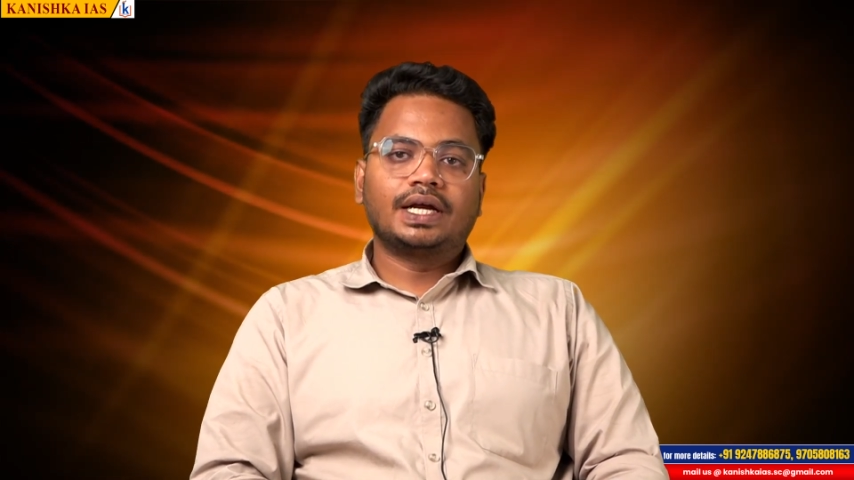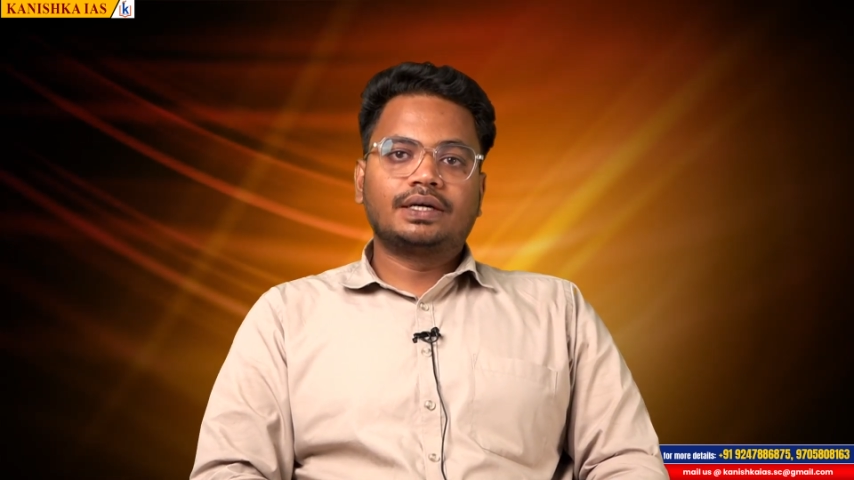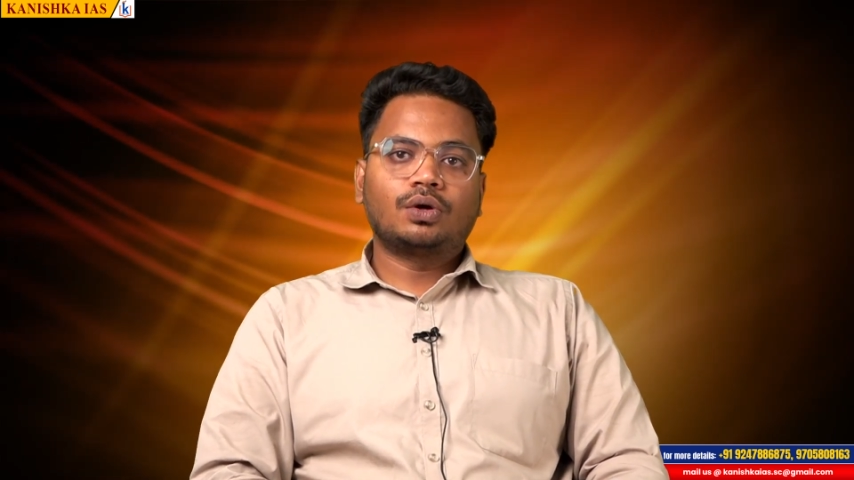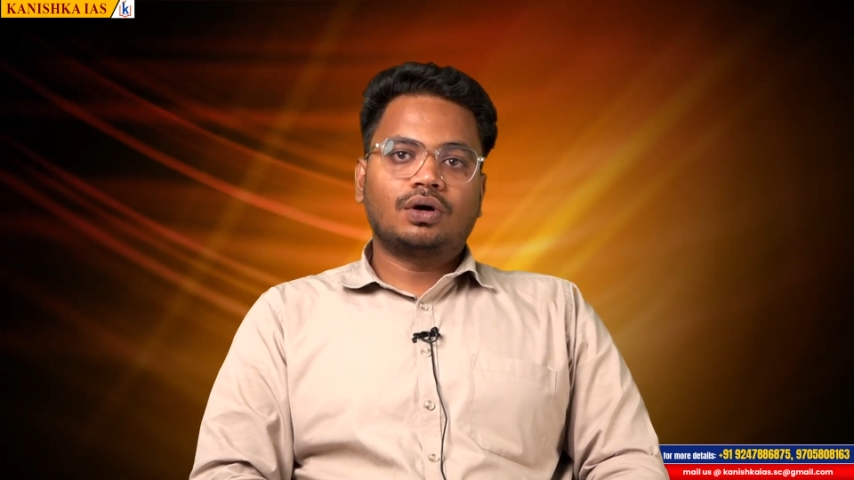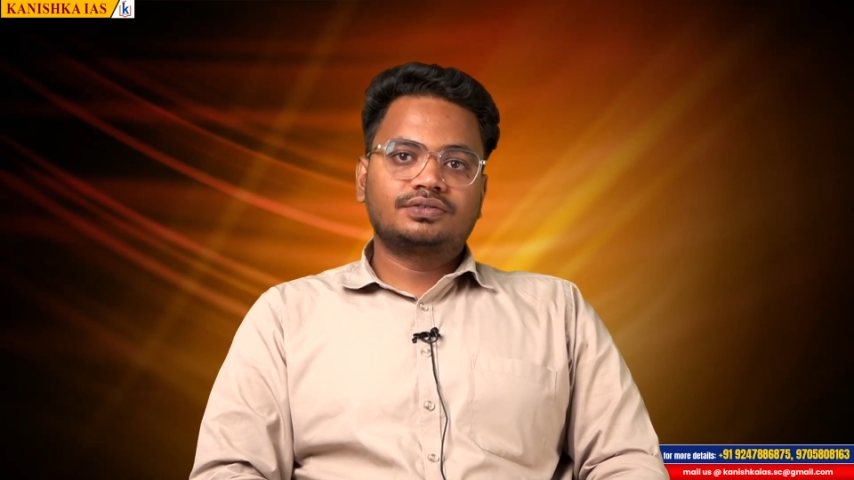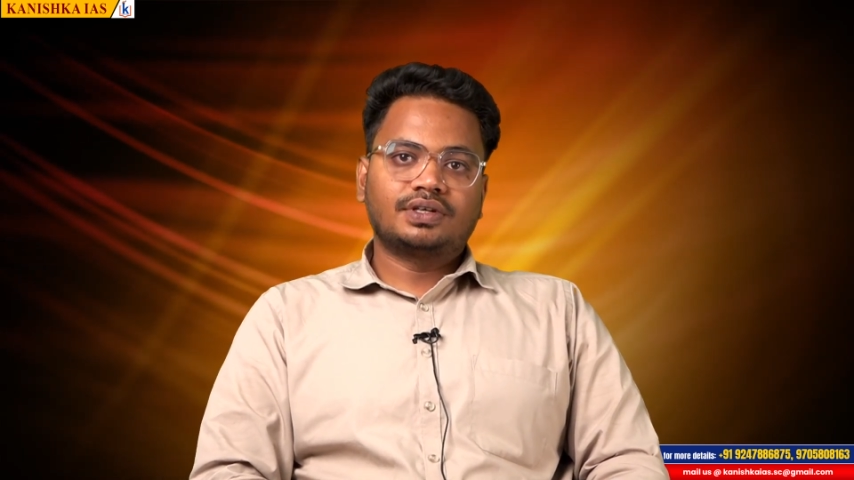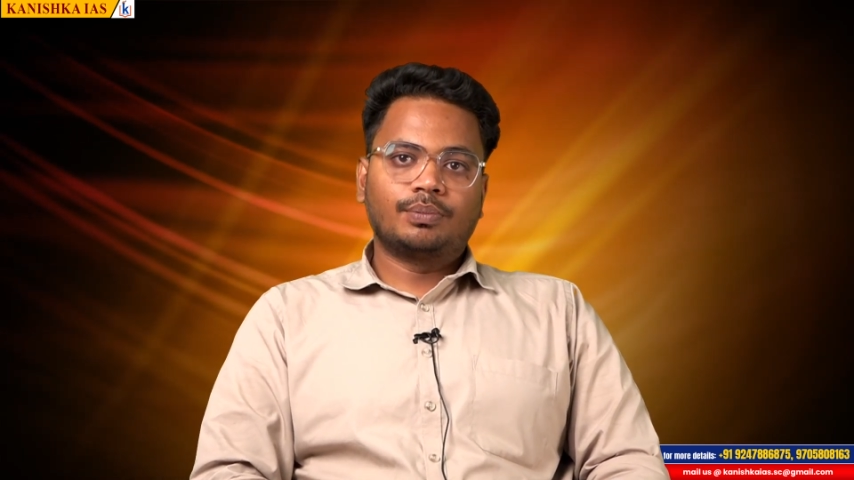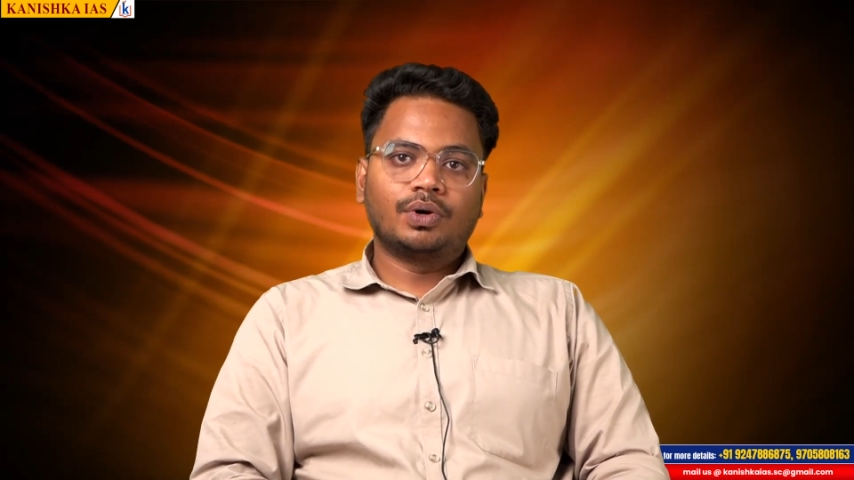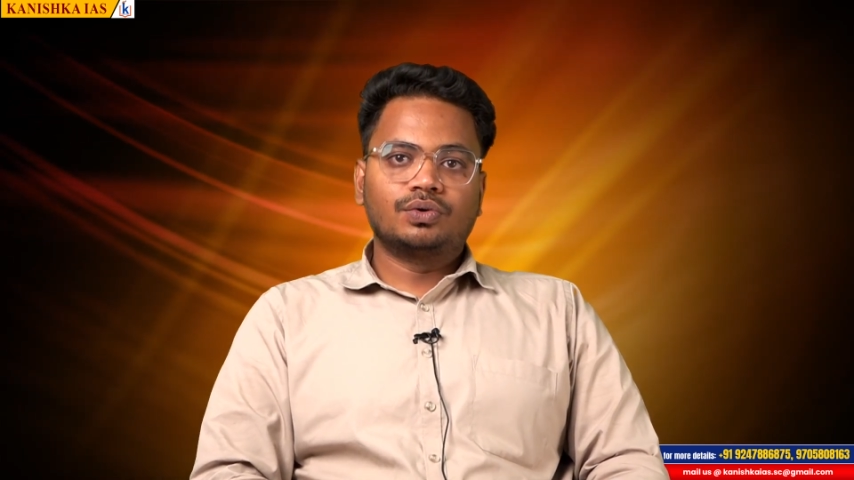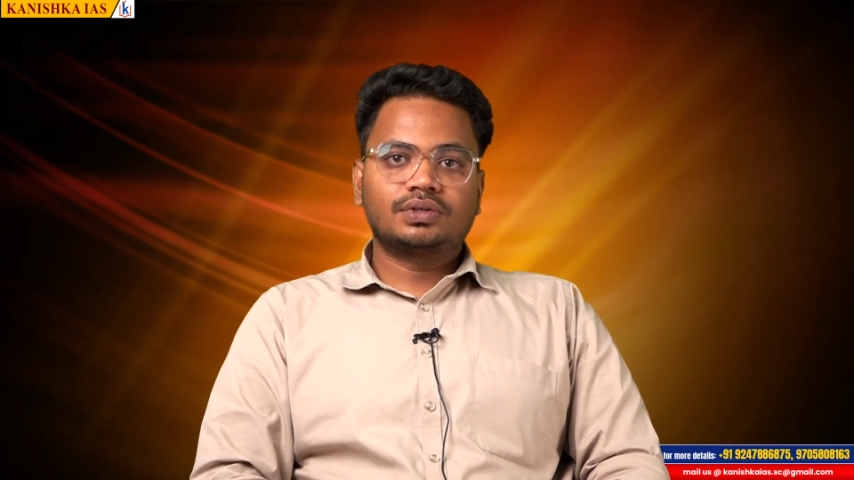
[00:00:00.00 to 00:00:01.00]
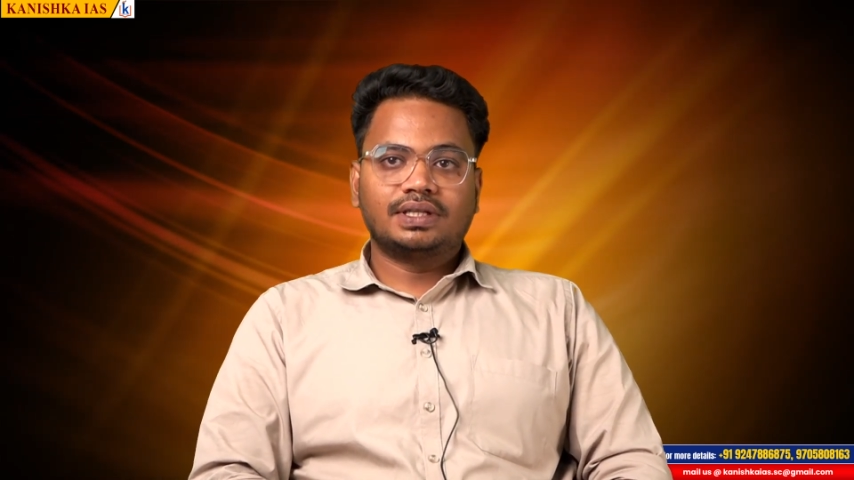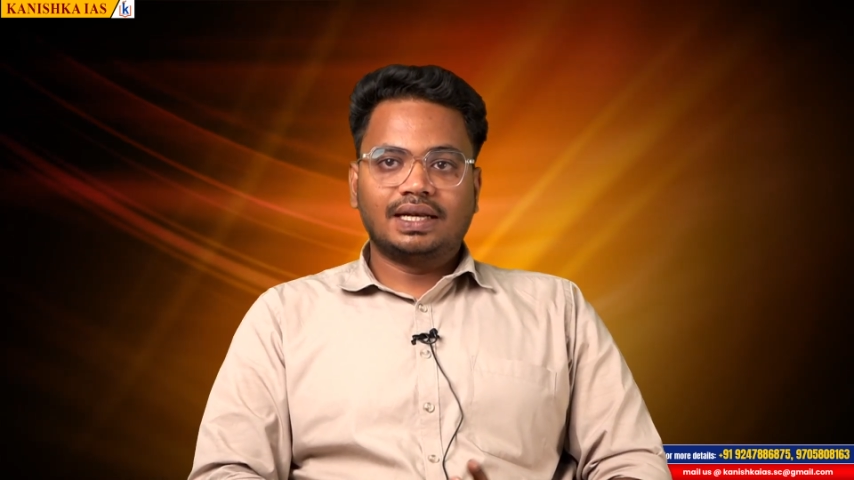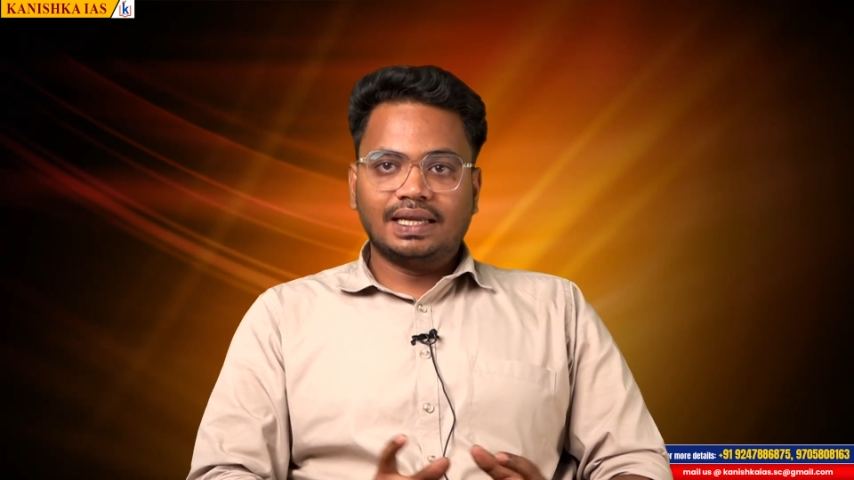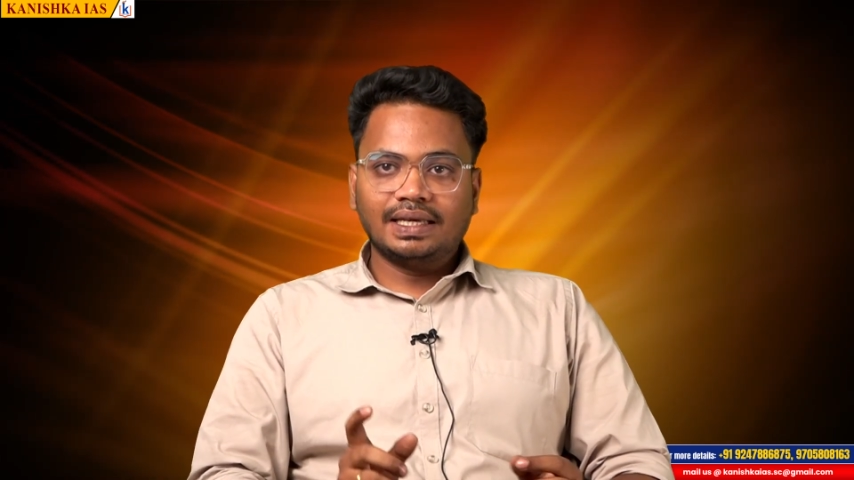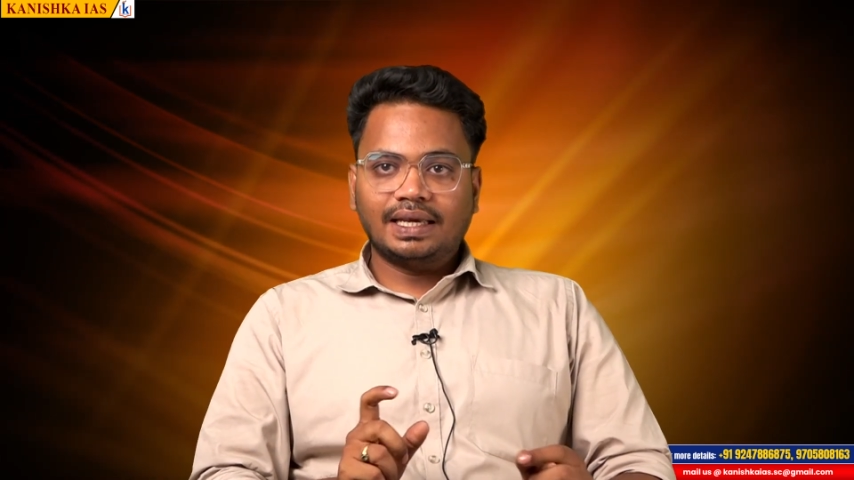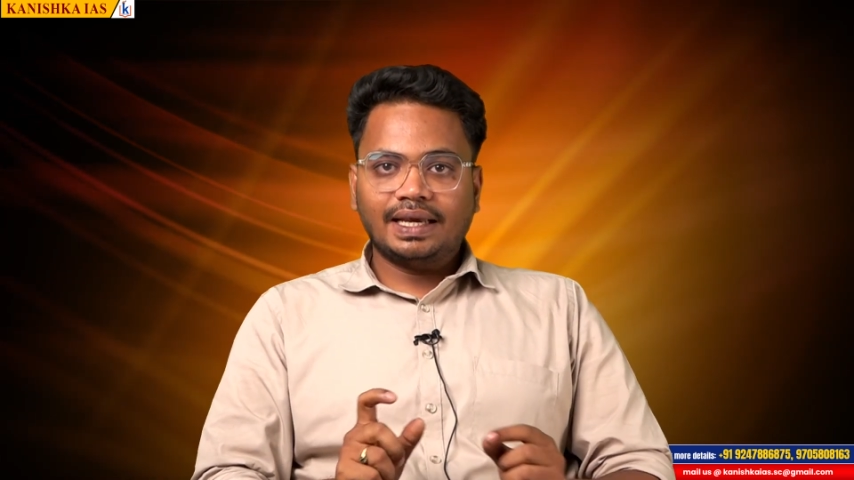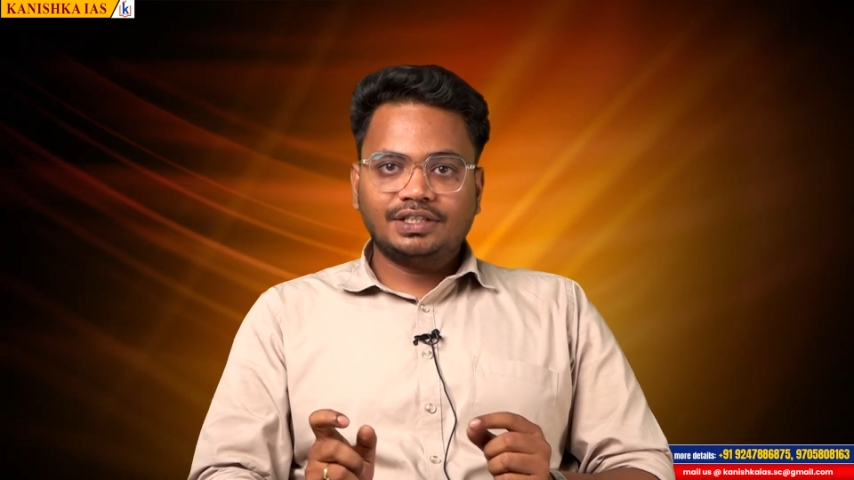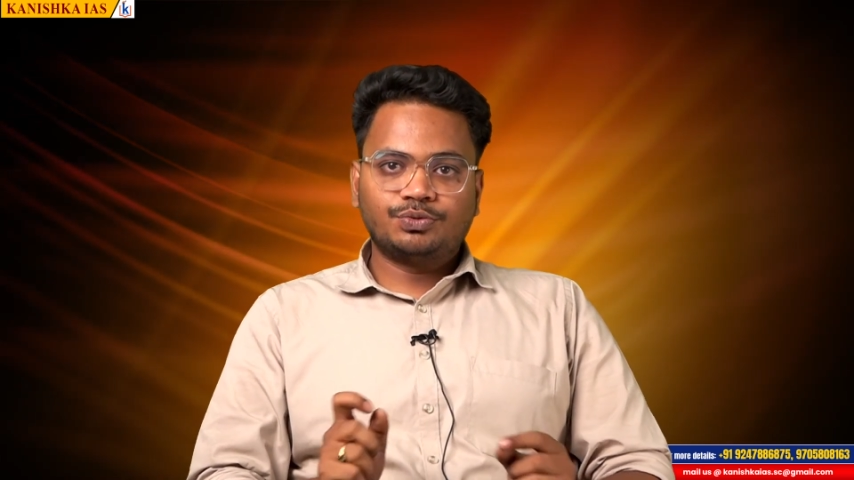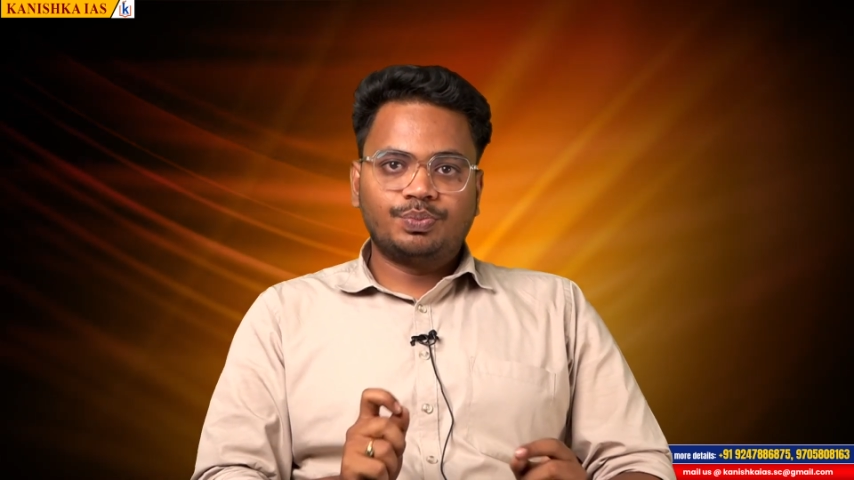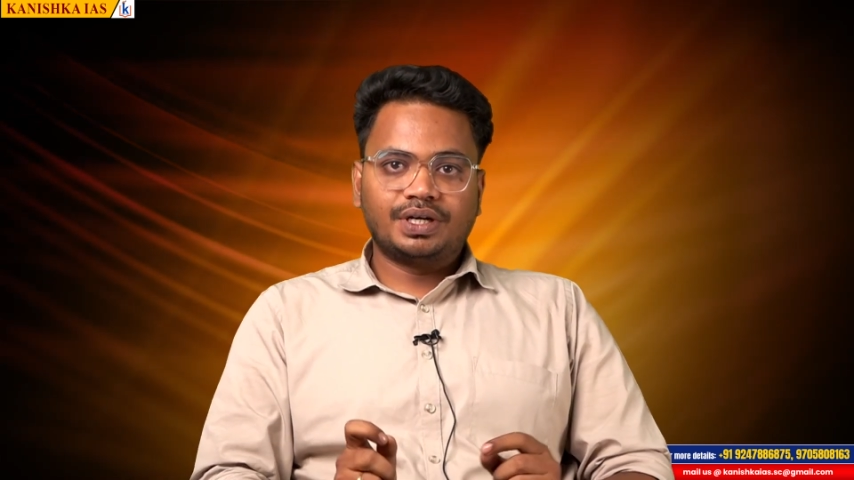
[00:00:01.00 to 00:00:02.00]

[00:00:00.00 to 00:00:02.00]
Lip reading: it talks about the linkage